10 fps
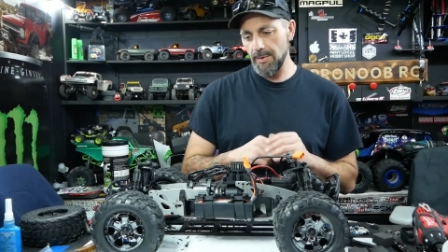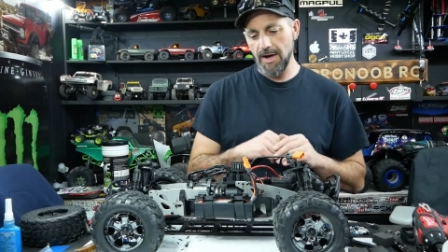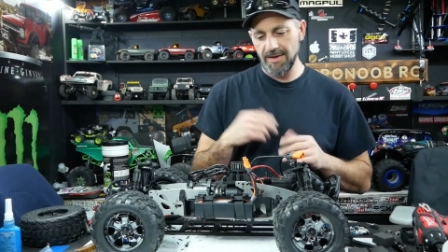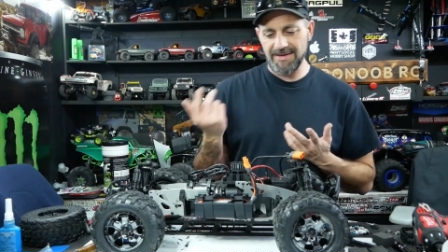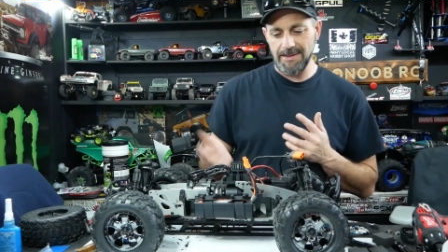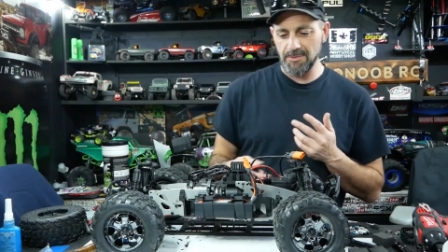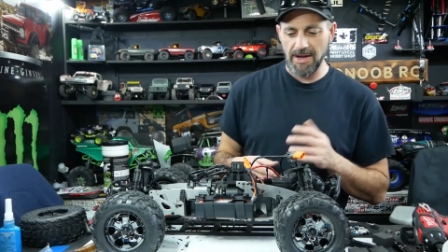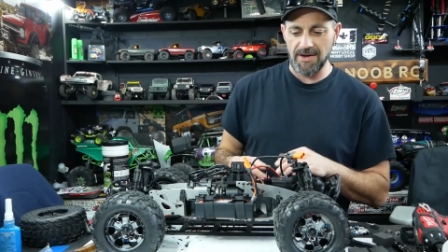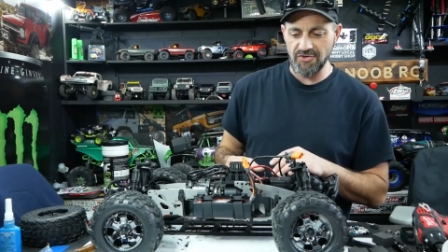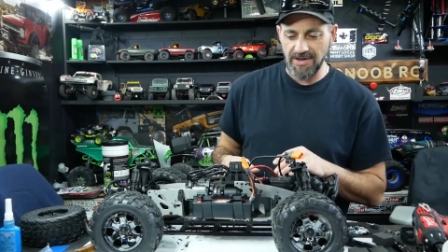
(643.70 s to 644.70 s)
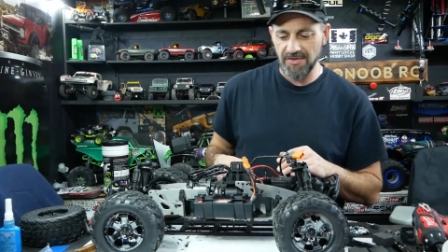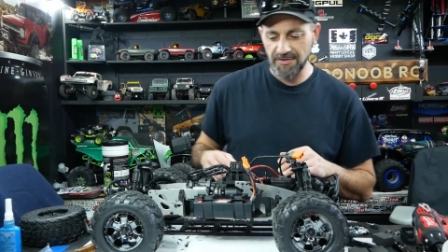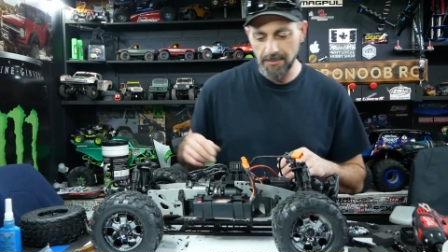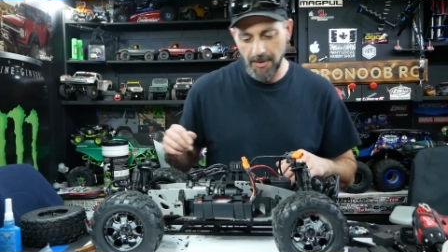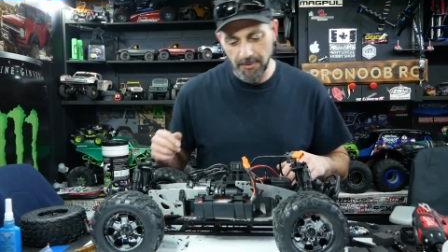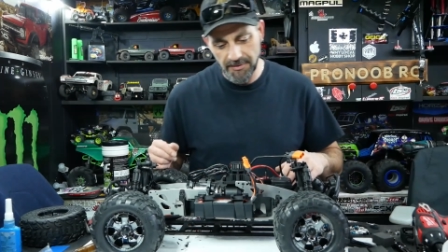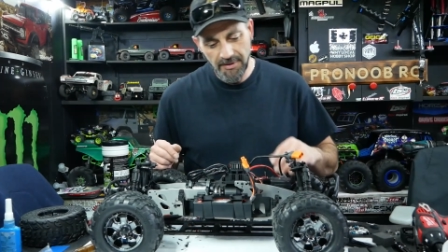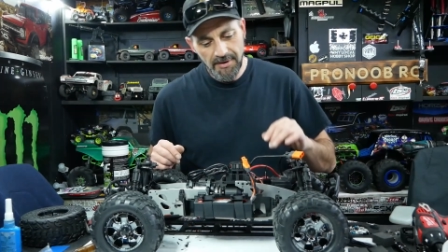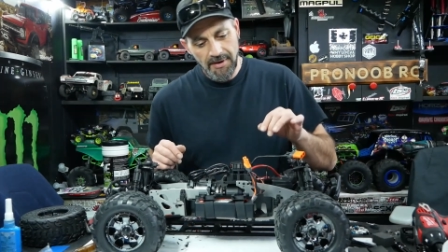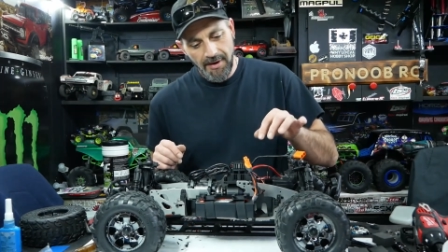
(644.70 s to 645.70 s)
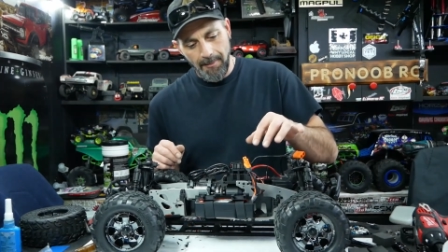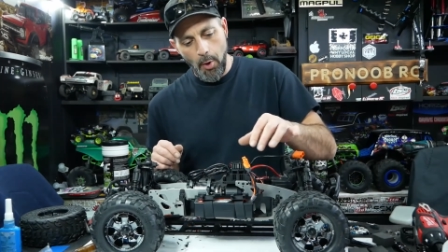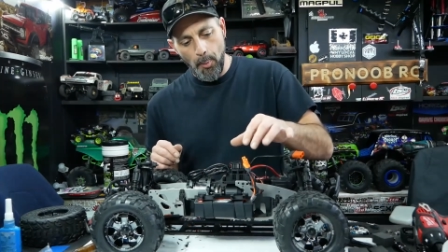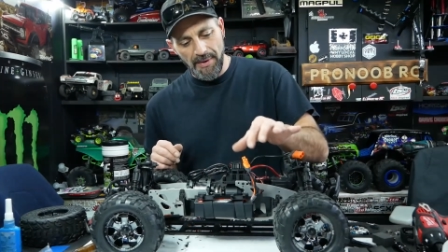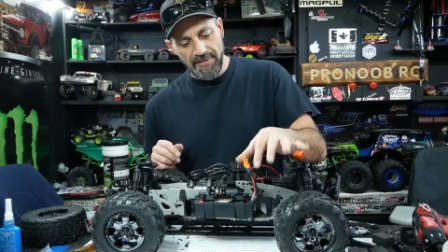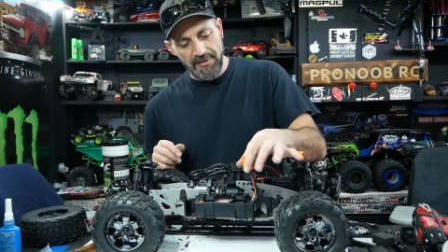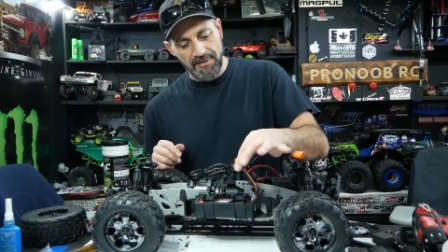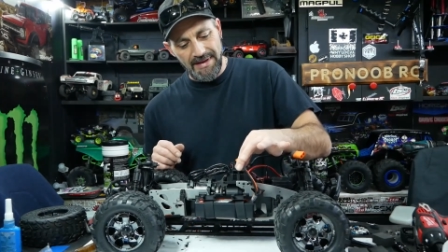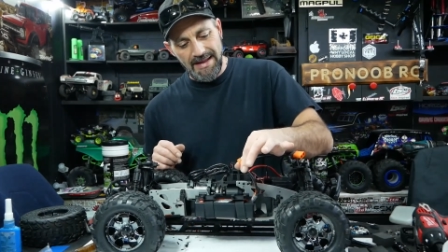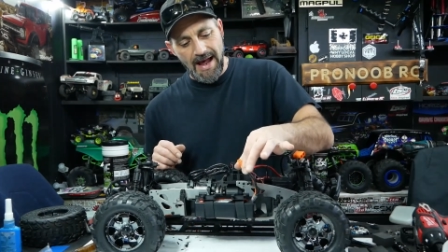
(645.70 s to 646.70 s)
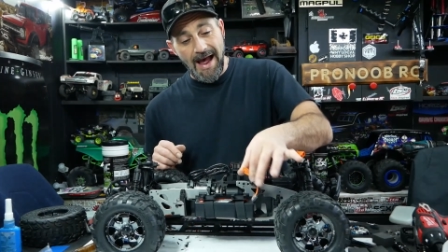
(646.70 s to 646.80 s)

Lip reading: we got to keep kind of chasing them out. I'm hoping the